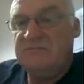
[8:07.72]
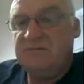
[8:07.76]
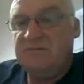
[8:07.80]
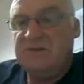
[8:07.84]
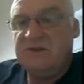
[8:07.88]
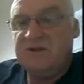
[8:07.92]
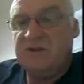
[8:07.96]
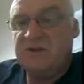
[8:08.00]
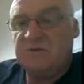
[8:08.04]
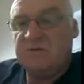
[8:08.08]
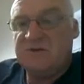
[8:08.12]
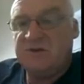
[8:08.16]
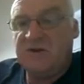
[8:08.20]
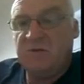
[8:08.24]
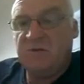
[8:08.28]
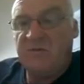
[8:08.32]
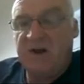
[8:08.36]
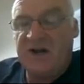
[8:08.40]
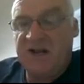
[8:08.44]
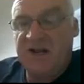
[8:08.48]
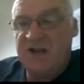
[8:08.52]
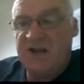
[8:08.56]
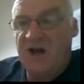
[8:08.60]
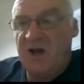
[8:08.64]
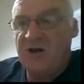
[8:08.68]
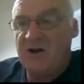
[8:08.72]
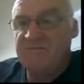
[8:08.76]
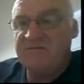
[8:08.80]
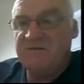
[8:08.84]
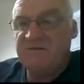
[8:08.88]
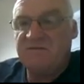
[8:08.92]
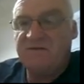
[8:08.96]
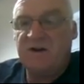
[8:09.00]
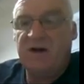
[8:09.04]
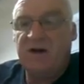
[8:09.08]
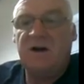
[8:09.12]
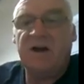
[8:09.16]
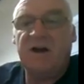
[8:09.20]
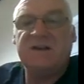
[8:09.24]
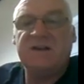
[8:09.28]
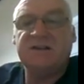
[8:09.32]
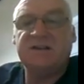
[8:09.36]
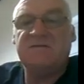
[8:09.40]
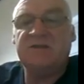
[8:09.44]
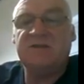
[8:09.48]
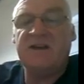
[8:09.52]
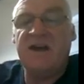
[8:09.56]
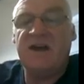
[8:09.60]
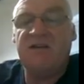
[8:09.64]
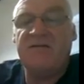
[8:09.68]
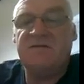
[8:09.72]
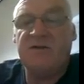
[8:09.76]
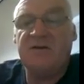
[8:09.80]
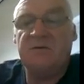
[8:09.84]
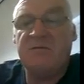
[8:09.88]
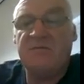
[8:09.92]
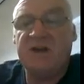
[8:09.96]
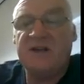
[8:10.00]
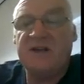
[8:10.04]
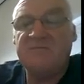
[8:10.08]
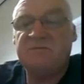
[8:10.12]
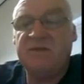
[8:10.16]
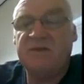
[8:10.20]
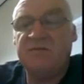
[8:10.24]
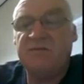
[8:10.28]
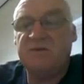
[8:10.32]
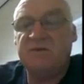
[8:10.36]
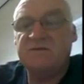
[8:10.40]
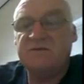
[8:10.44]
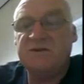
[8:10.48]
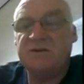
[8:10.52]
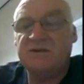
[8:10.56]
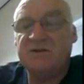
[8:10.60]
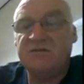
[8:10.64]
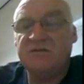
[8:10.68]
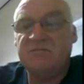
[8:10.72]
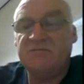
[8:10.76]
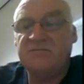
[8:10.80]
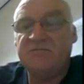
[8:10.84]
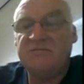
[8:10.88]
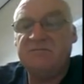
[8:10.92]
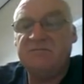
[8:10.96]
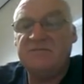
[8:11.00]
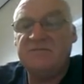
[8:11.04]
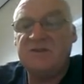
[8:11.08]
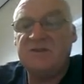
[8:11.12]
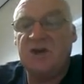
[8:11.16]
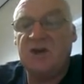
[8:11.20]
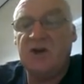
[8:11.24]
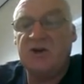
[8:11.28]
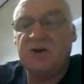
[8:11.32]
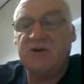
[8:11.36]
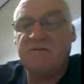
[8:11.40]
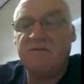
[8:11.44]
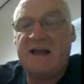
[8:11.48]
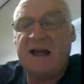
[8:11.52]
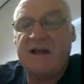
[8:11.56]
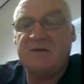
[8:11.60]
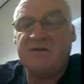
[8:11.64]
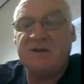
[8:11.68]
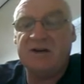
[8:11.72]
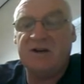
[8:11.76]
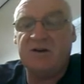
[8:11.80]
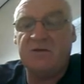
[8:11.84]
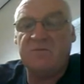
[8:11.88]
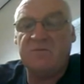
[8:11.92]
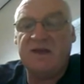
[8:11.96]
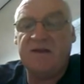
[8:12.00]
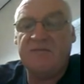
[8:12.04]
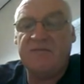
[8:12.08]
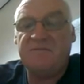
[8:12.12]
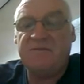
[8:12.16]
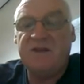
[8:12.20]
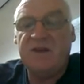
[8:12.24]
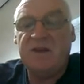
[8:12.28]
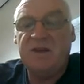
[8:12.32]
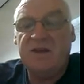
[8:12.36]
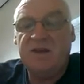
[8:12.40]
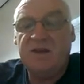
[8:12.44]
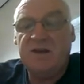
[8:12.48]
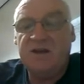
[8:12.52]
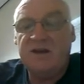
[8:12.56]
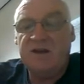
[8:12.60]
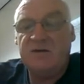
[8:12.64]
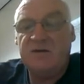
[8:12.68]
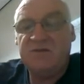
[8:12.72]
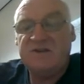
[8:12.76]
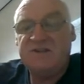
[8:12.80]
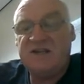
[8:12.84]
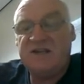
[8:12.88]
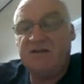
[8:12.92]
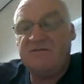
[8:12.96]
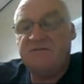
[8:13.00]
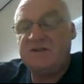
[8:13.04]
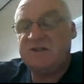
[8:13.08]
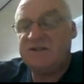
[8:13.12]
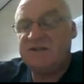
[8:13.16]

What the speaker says: stops too many overflies of the airfield, makes people sort of skirt around a little bit. Number 7,